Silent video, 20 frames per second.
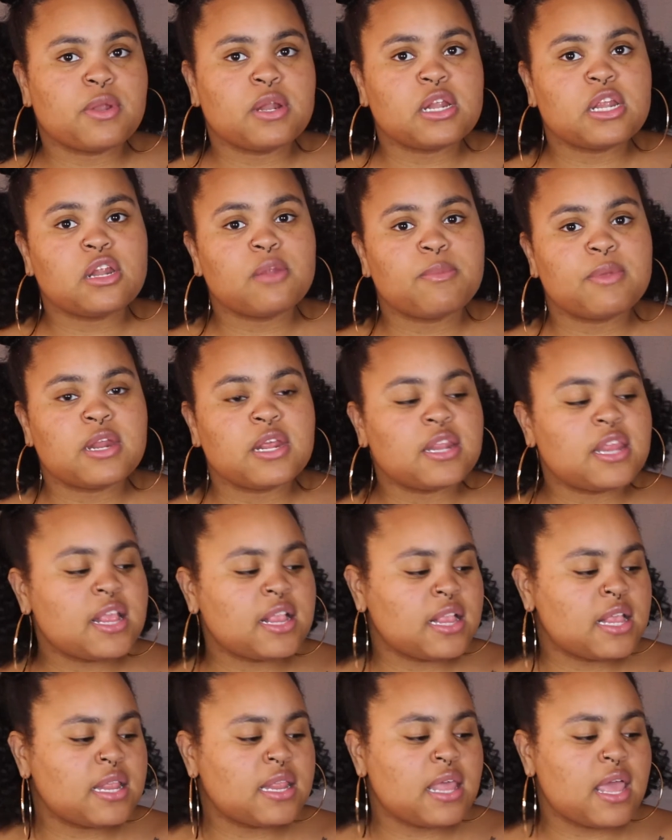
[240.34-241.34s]
put a little bit of
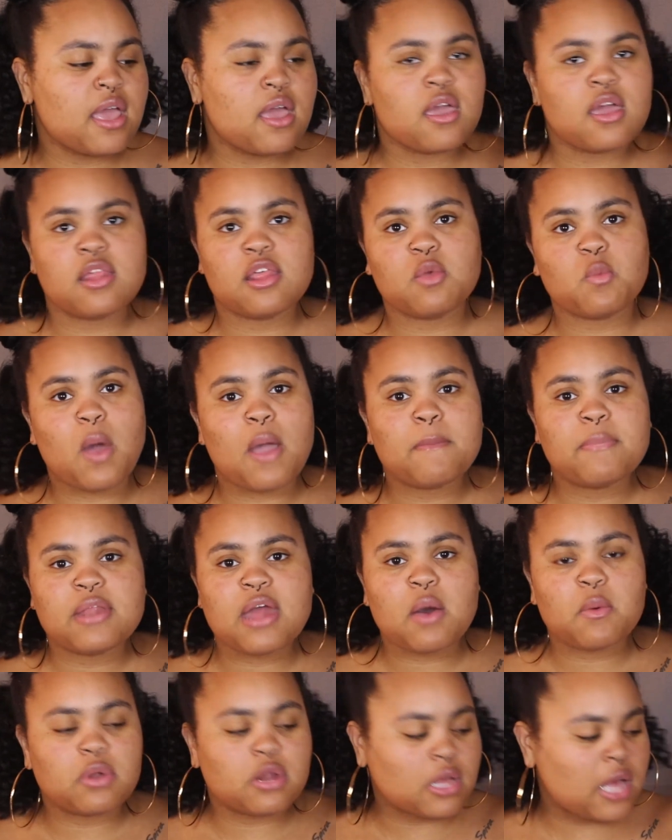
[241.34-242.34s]
this in there and then wipe it
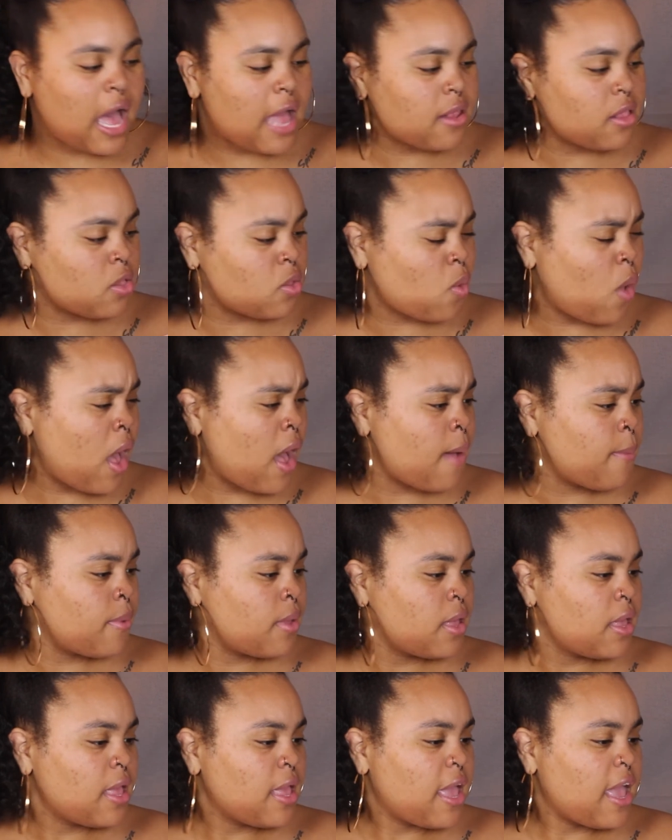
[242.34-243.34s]
out with a cotton swab.
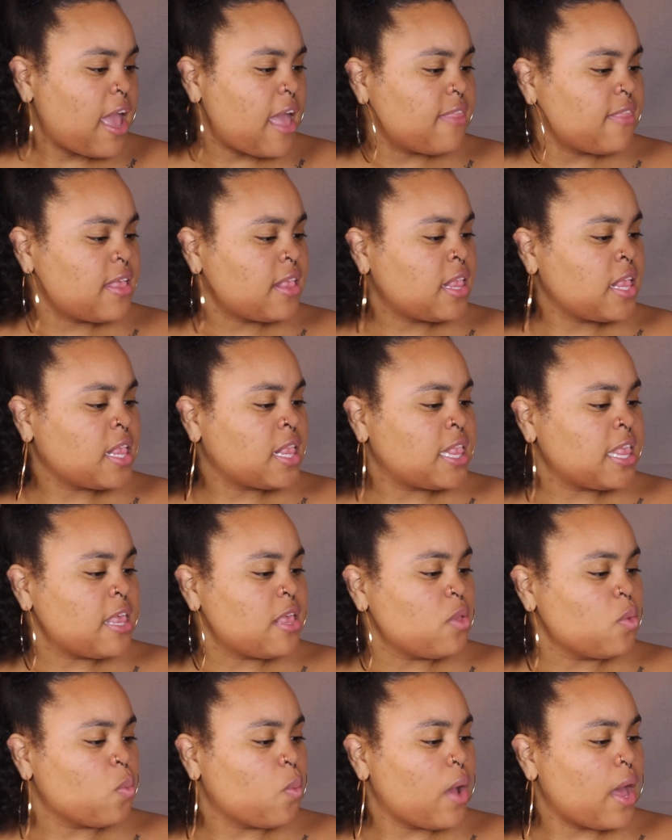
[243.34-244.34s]
And this is
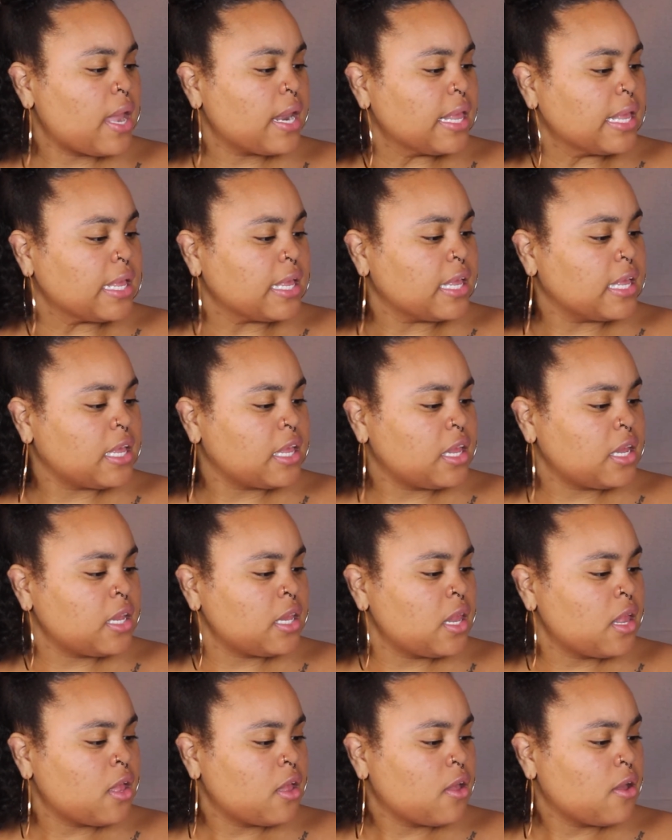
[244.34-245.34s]
the Well and
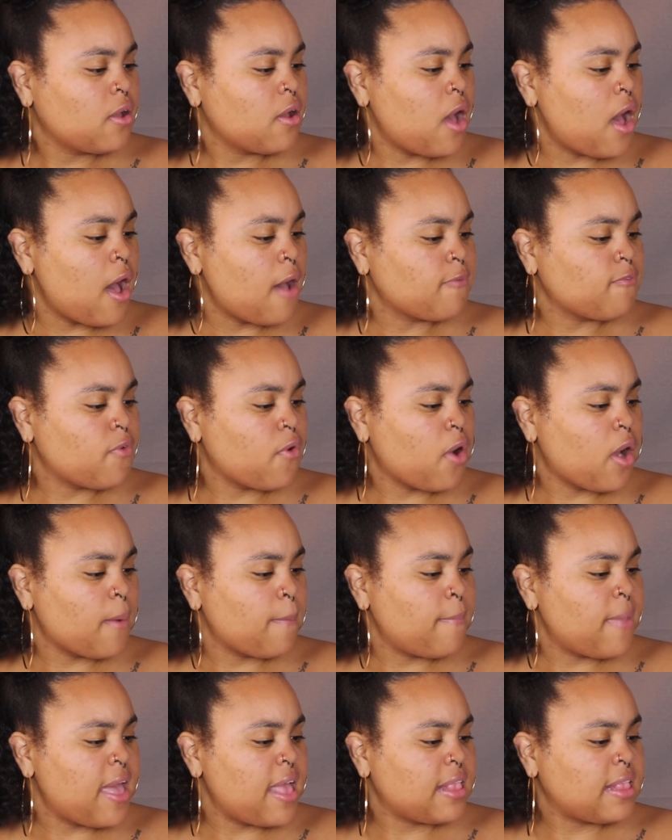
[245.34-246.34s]
Good for
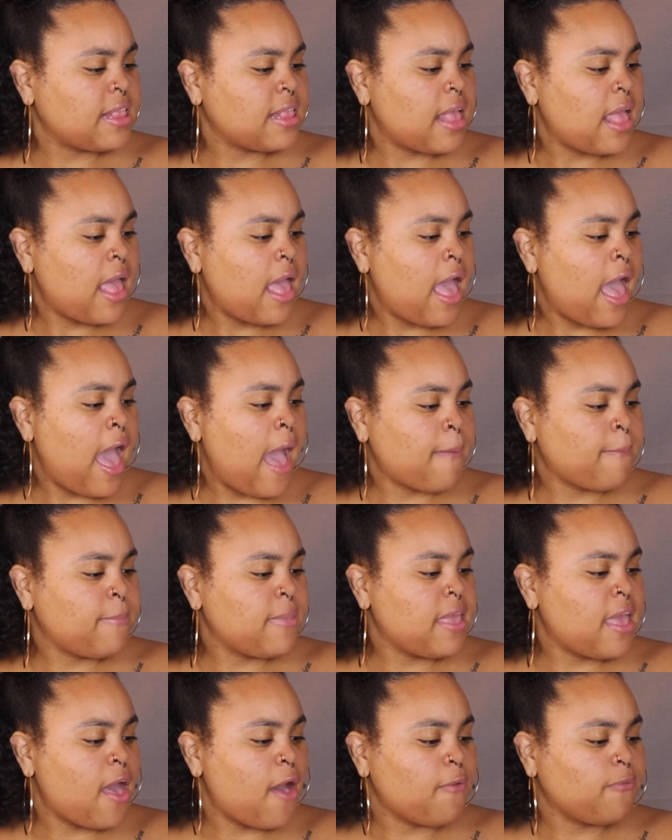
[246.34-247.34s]
Pets
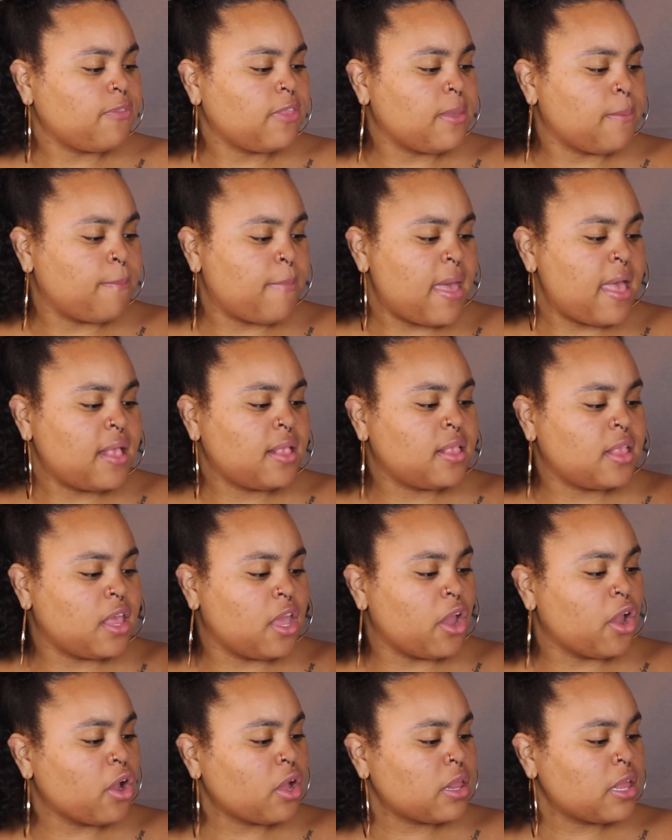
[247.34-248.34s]
Happy Healthy Best
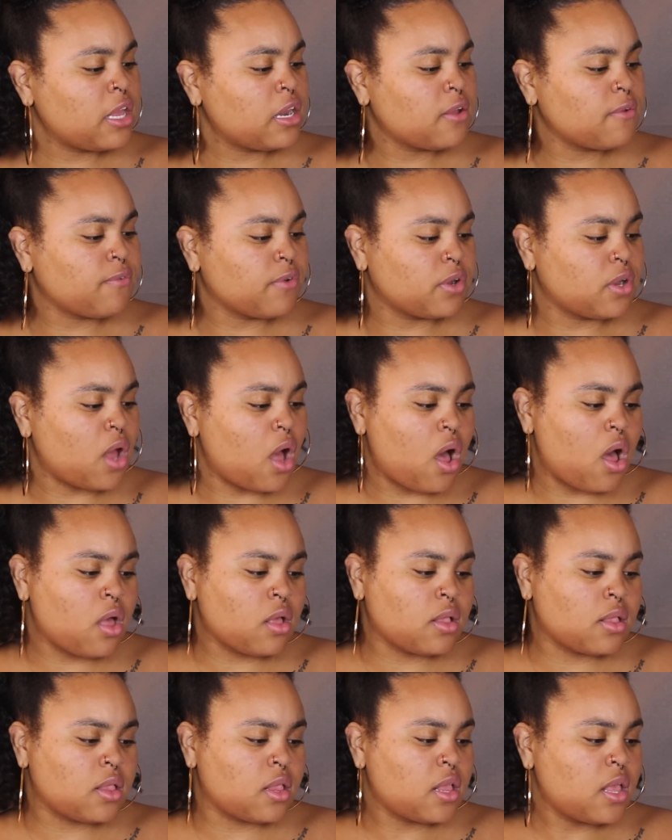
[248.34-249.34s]
Ear Cleaner for
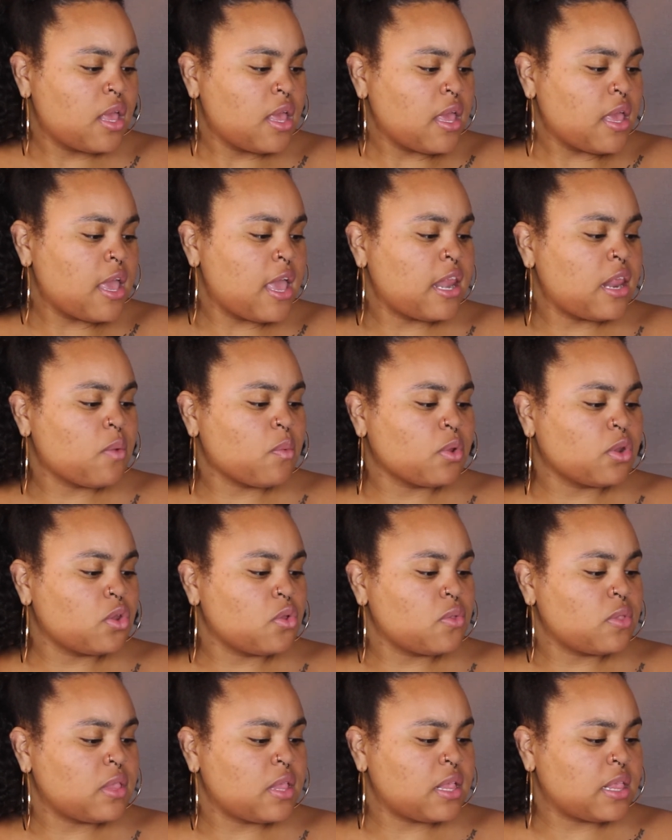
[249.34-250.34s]
dogs. And it
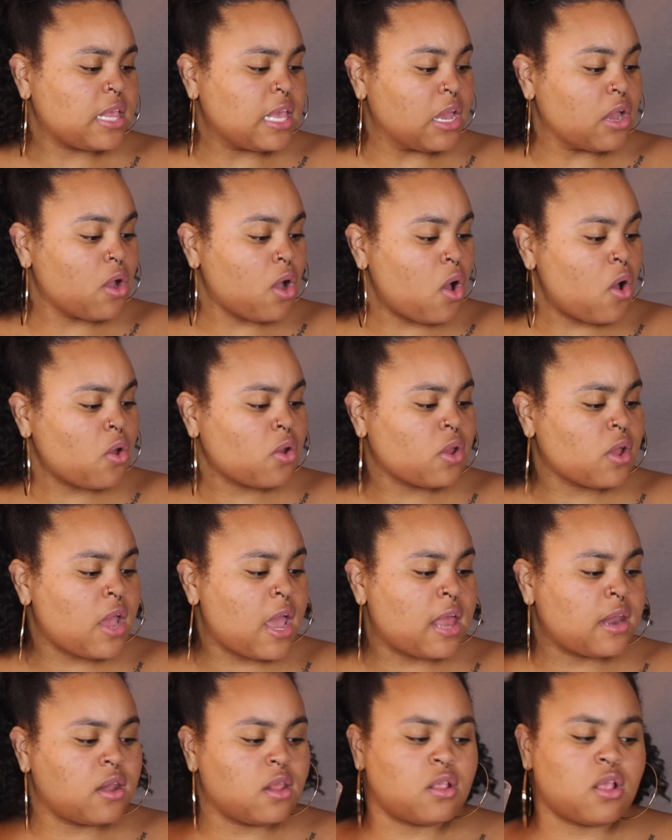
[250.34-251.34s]
reduces ear odor
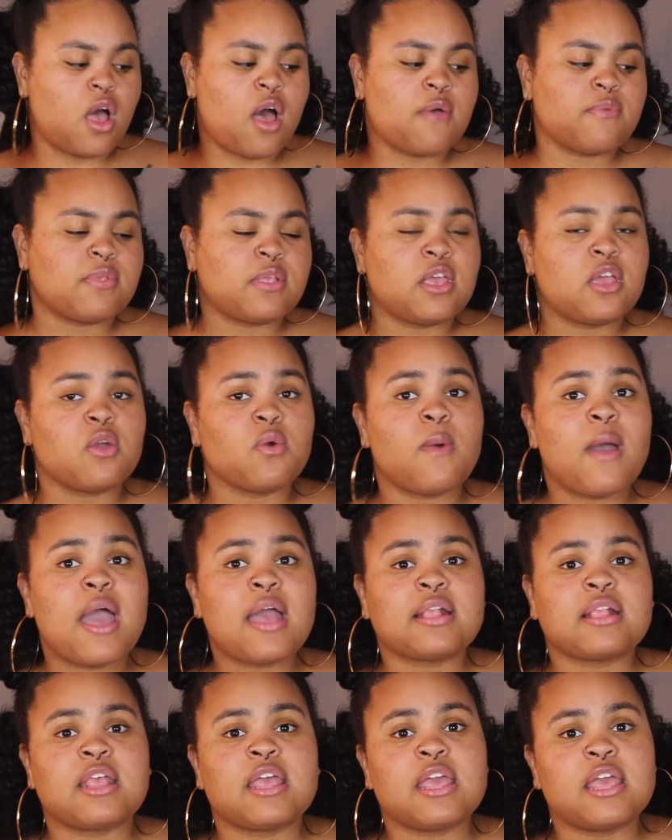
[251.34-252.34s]
and dissolves
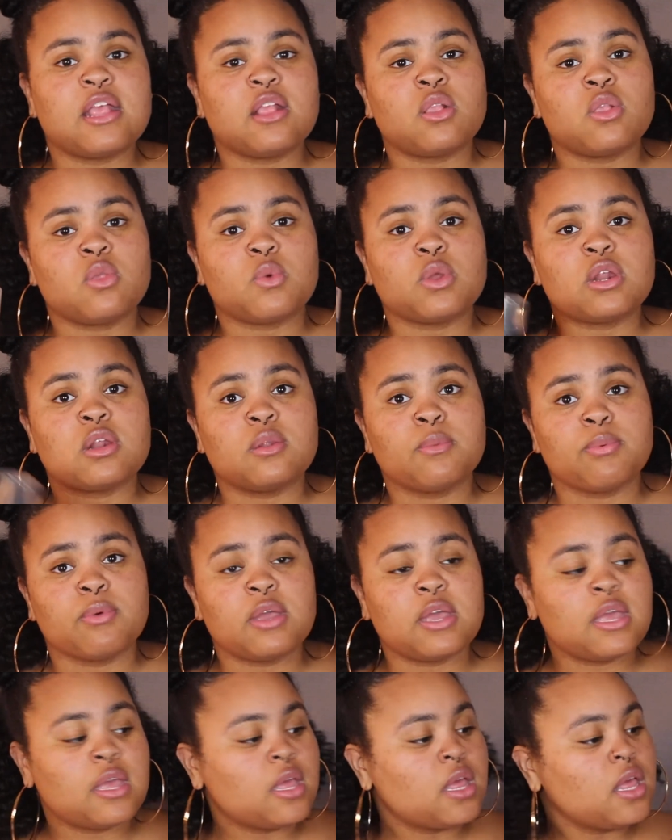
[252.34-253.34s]
earwax and gets rid of
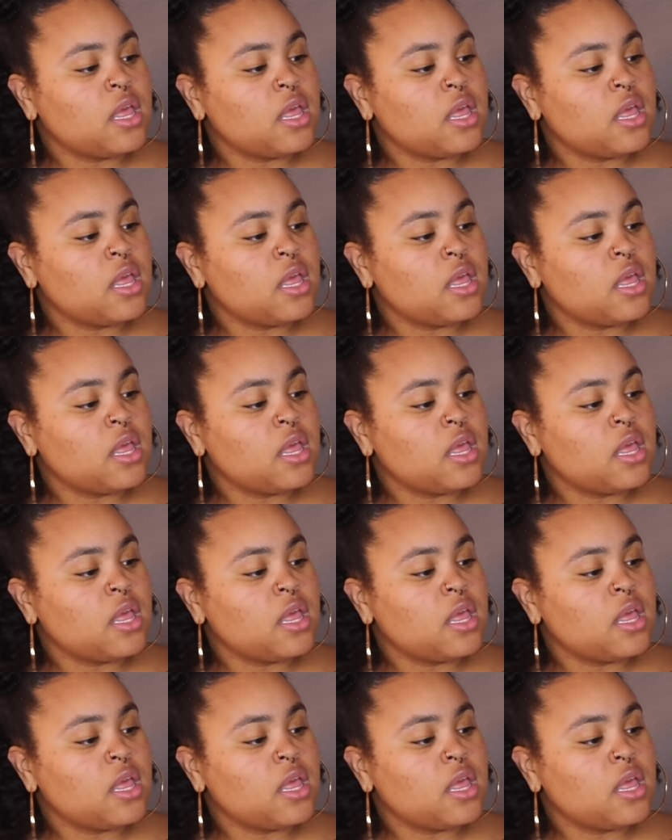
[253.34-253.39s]
debris.